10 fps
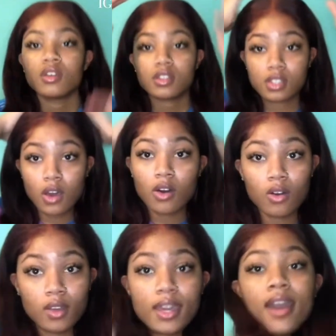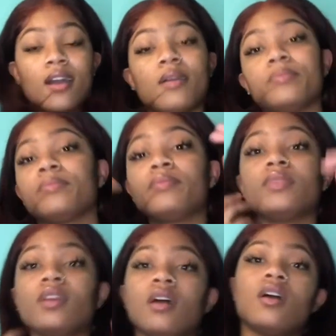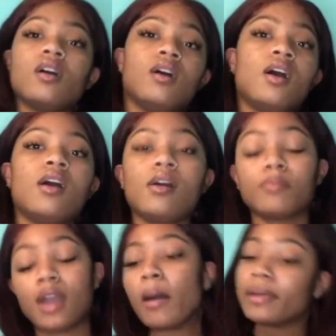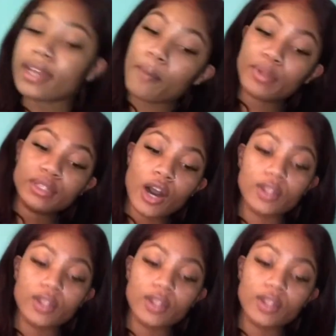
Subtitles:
So yeah, comment down below,